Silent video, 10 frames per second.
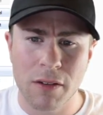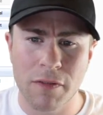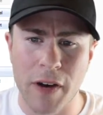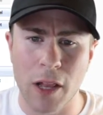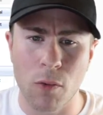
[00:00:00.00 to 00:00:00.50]

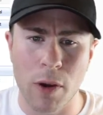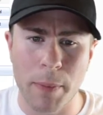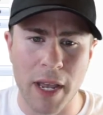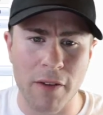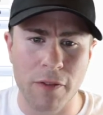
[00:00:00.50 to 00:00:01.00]

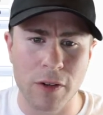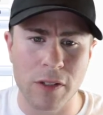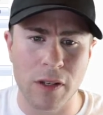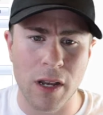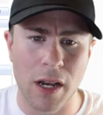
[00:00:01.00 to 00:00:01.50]
follow-up
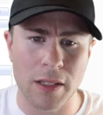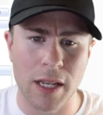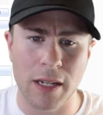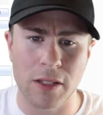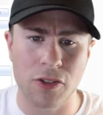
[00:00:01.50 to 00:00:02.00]
efforts to
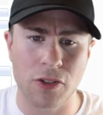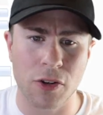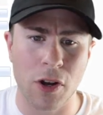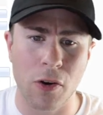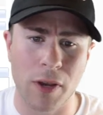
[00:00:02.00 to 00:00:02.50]
contact
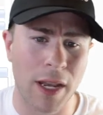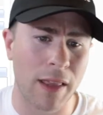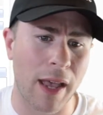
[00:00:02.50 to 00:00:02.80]
insured. Okay.